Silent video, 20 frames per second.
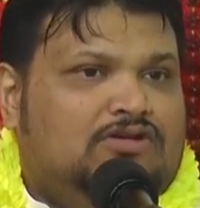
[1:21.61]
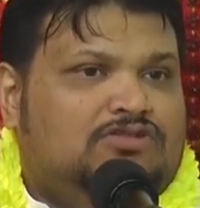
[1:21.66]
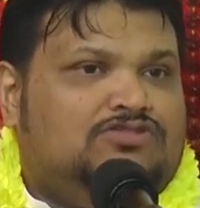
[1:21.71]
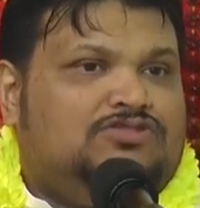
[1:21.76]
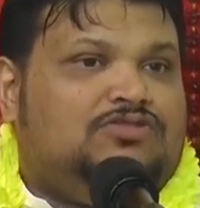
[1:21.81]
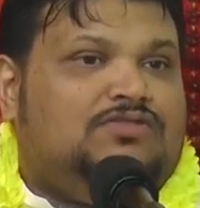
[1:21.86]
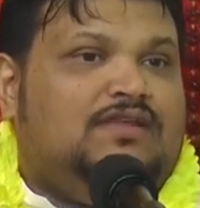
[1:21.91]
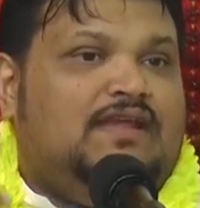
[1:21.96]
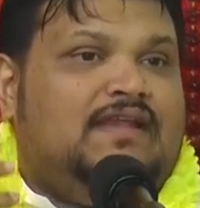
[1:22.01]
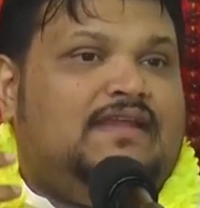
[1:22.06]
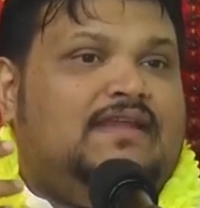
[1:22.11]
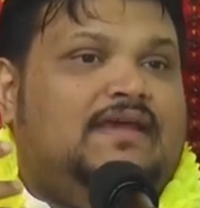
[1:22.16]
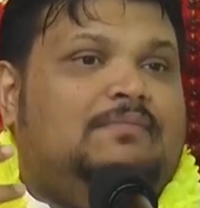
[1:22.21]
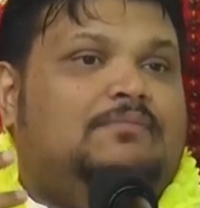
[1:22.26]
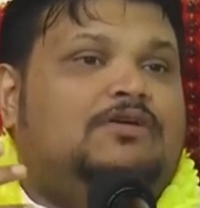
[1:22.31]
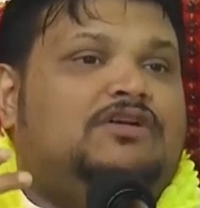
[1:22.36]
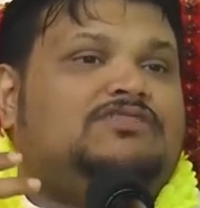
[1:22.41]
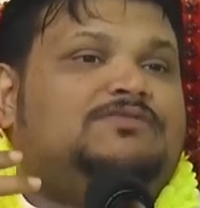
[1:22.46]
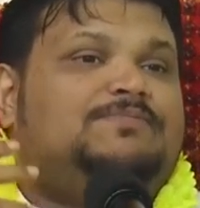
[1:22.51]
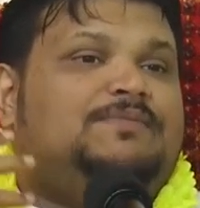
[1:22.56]
So then there
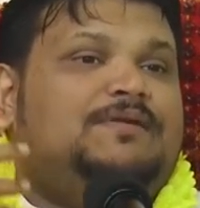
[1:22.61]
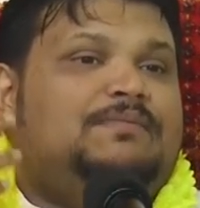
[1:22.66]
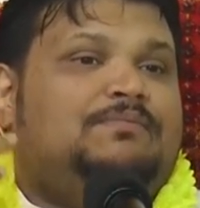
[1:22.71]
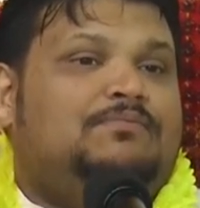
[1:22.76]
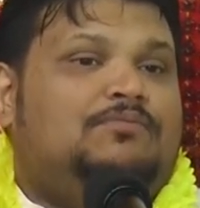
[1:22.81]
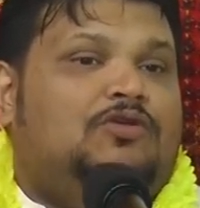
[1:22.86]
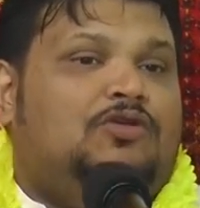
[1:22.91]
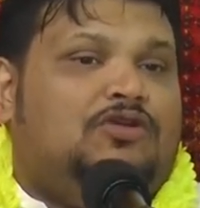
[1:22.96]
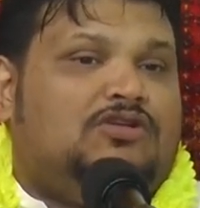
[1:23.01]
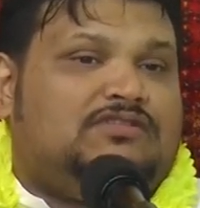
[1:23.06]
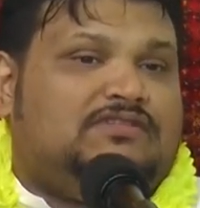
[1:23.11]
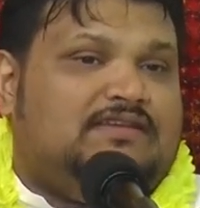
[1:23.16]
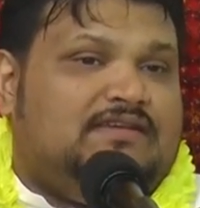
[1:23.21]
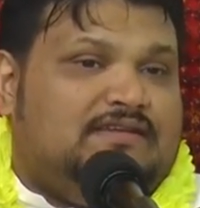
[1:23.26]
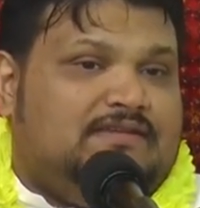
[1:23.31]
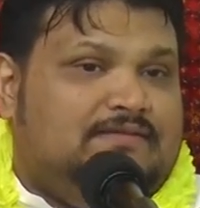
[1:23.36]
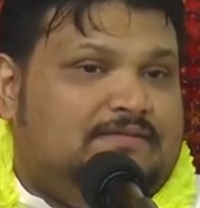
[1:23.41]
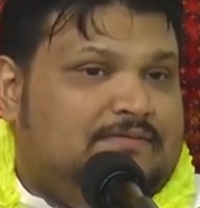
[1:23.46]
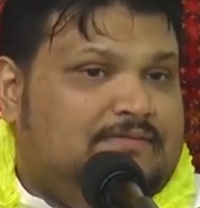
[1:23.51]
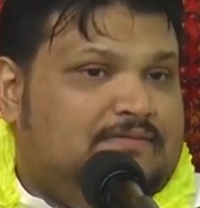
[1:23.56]
must be more to
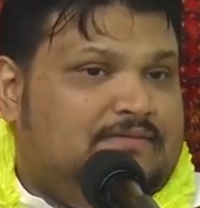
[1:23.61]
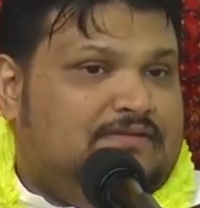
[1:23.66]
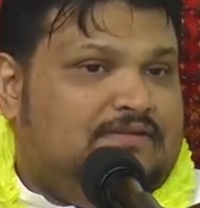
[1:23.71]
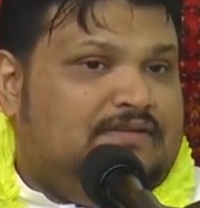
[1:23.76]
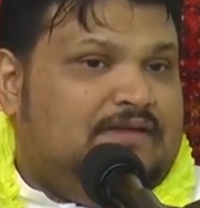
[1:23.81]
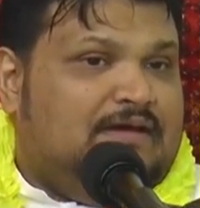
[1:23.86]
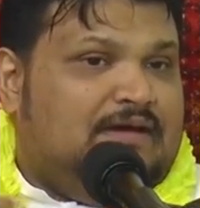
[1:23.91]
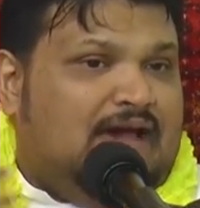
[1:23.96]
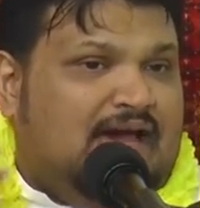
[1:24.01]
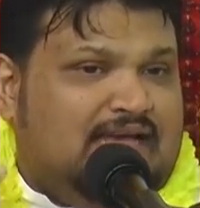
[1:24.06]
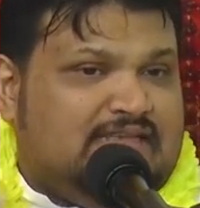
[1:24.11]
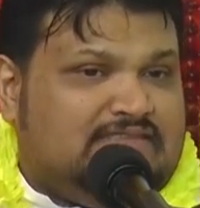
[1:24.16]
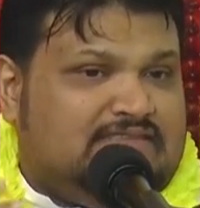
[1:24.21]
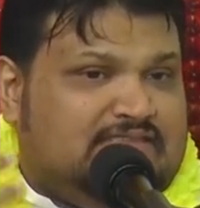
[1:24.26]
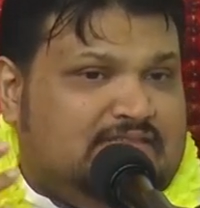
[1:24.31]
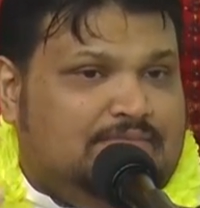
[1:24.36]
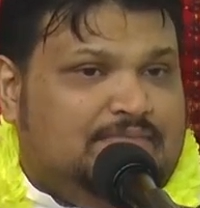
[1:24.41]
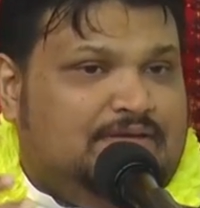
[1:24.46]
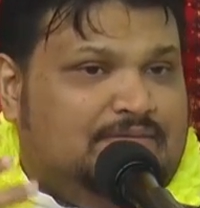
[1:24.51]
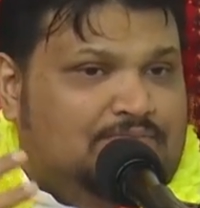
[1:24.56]
it. There has
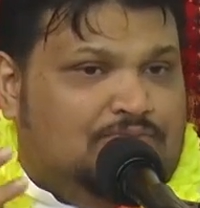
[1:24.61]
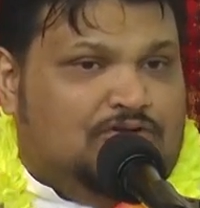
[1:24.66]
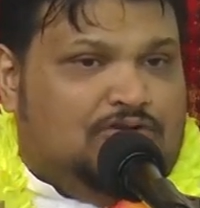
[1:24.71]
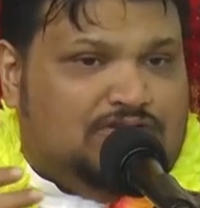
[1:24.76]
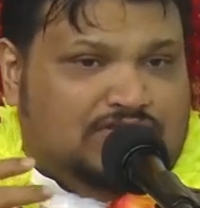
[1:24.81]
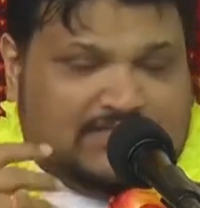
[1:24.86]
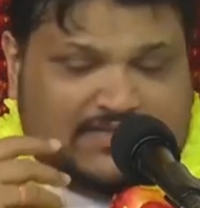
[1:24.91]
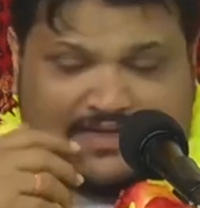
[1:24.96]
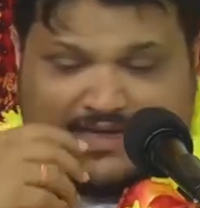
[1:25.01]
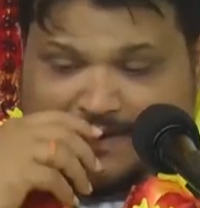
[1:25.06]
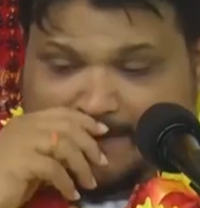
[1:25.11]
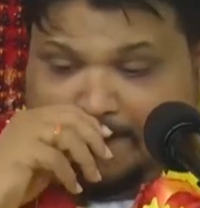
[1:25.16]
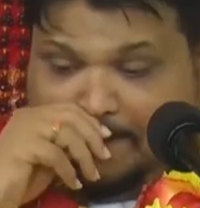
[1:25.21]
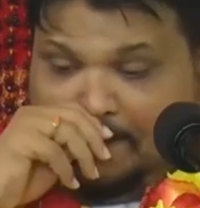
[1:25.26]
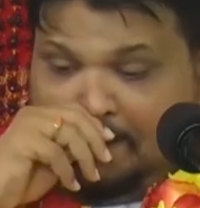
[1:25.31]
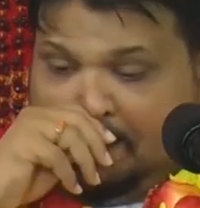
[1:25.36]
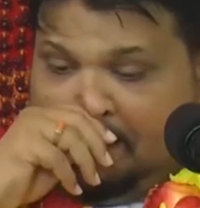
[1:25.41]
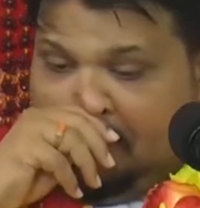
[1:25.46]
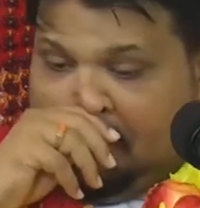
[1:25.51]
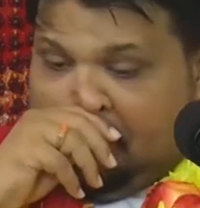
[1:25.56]
to be more to that.
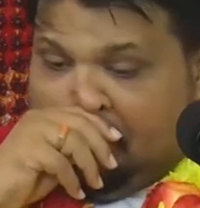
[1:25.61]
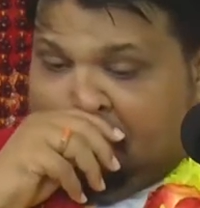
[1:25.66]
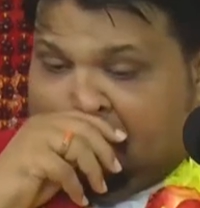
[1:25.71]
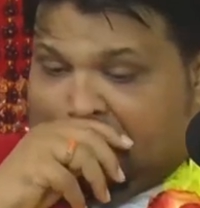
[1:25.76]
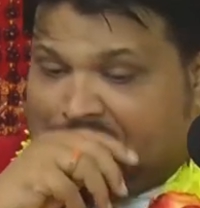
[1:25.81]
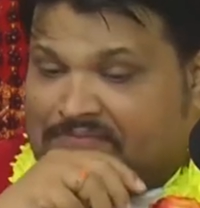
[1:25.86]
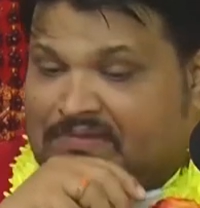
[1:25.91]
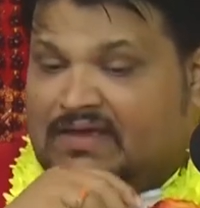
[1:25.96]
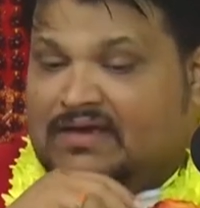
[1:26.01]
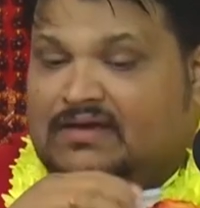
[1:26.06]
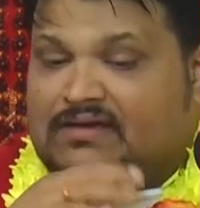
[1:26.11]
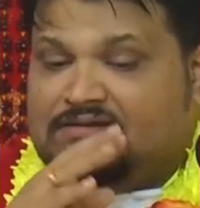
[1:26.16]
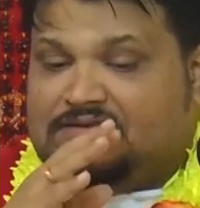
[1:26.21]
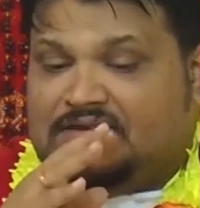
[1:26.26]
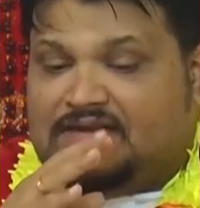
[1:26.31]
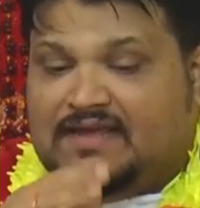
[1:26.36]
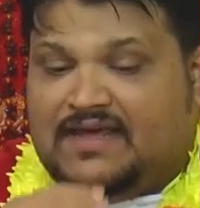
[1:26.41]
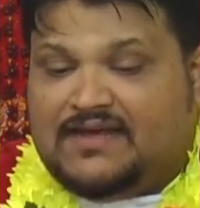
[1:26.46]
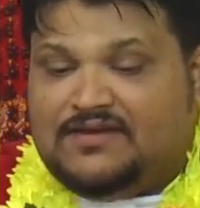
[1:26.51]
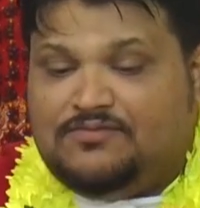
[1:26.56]

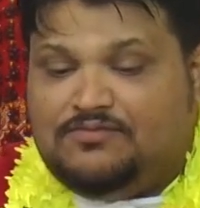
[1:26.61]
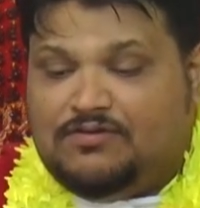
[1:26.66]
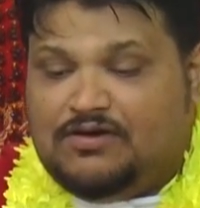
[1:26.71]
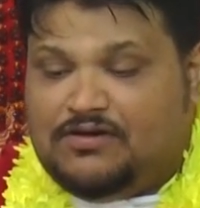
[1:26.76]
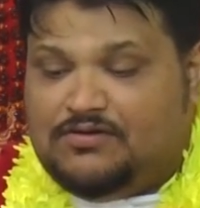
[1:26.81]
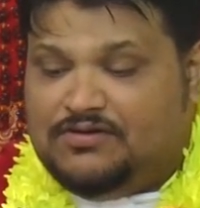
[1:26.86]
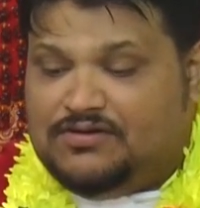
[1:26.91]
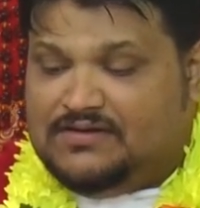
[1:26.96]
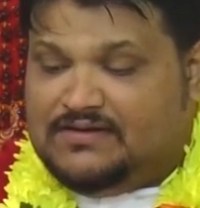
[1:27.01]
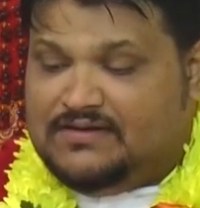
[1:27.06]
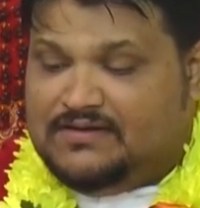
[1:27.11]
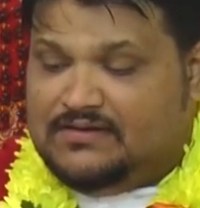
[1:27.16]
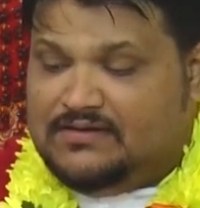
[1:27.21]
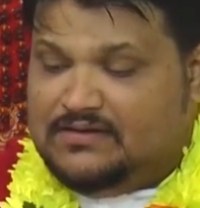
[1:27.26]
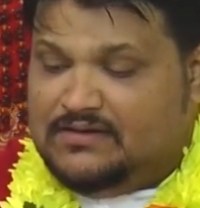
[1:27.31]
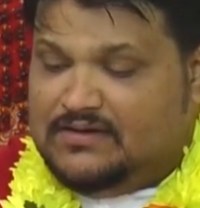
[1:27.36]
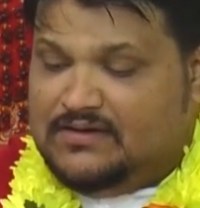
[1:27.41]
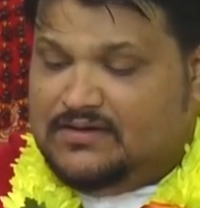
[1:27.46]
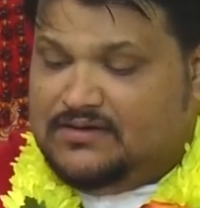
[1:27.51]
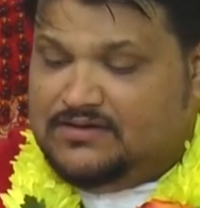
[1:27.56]
Tonight we're going to
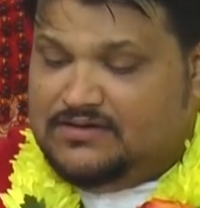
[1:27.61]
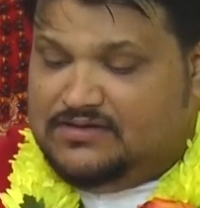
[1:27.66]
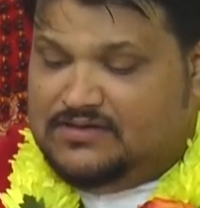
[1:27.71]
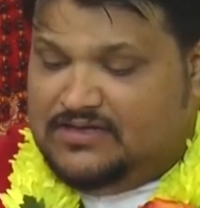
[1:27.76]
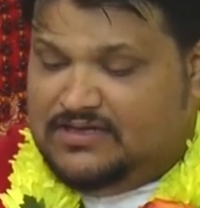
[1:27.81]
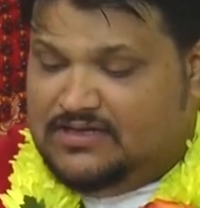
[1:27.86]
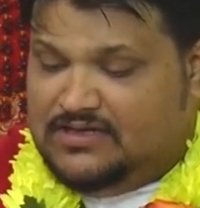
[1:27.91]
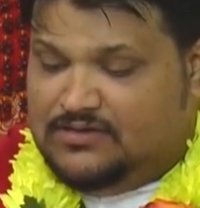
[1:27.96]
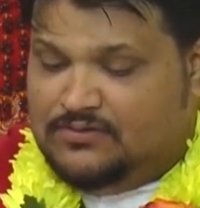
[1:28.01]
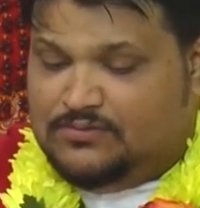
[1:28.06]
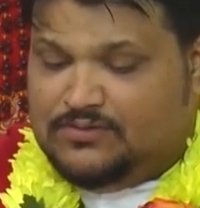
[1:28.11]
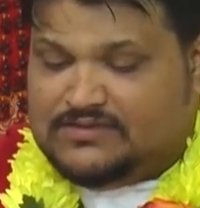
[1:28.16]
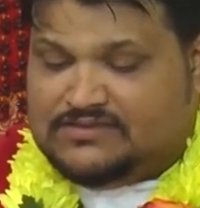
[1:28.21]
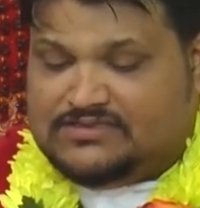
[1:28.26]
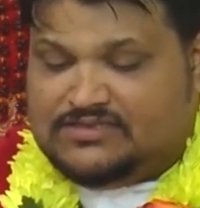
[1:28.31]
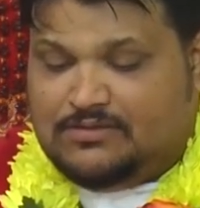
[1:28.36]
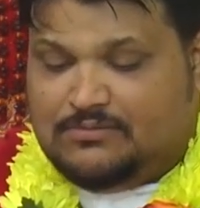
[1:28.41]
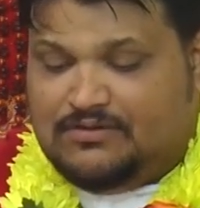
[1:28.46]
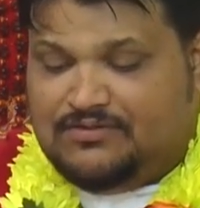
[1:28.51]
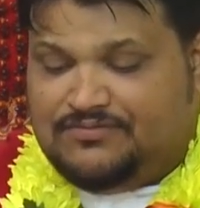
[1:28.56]
deal with
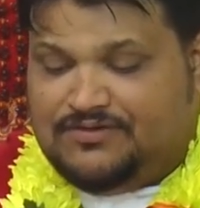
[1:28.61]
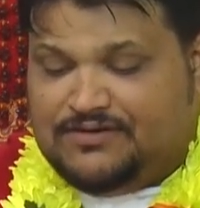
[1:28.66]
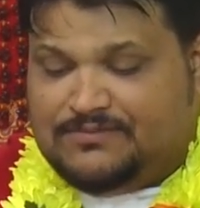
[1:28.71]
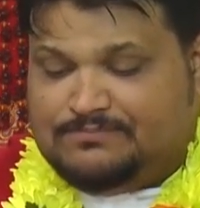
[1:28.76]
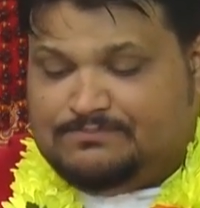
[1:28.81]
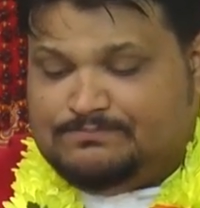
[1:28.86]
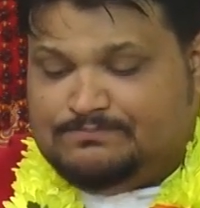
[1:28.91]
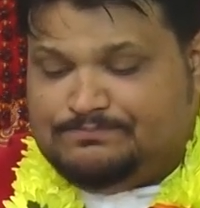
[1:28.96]
some of it.